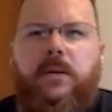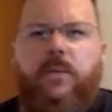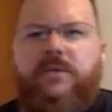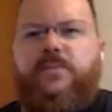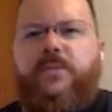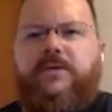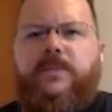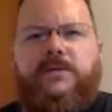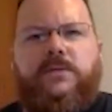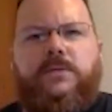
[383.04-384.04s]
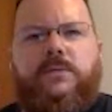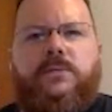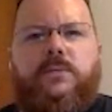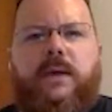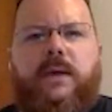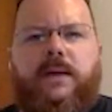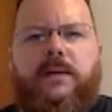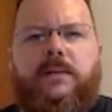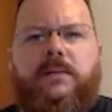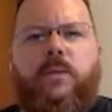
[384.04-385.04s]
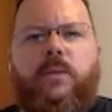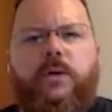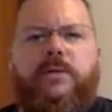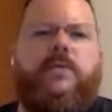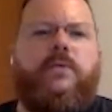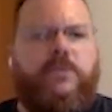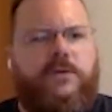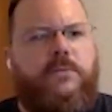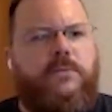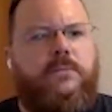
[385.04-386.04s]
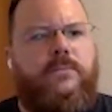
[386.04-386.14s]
Which brings me to a word of caution.